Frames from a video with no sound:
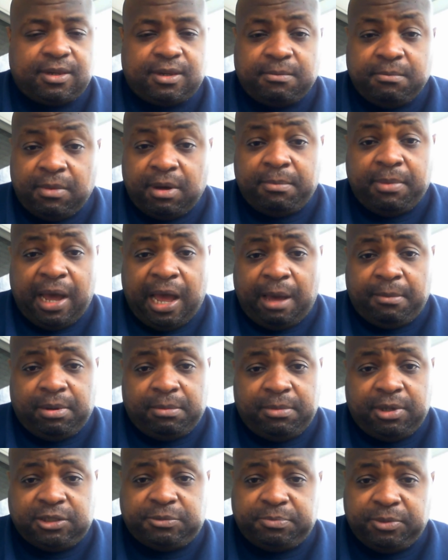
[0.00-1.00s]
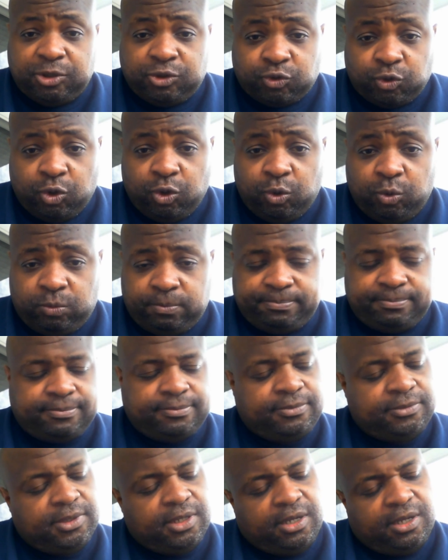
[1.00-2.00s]
My Bible must be true.
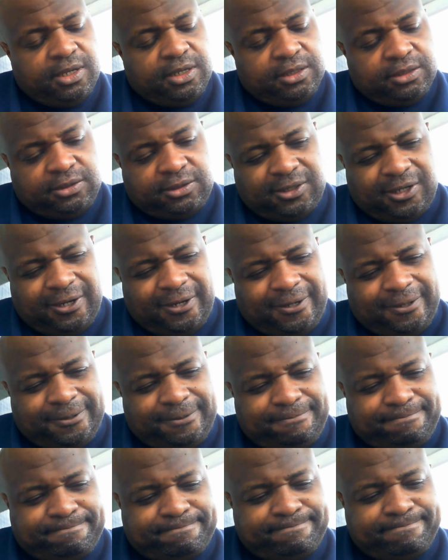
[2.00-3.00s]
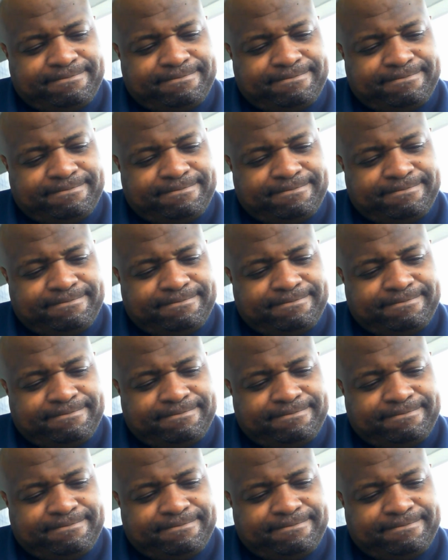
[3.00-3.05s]
So,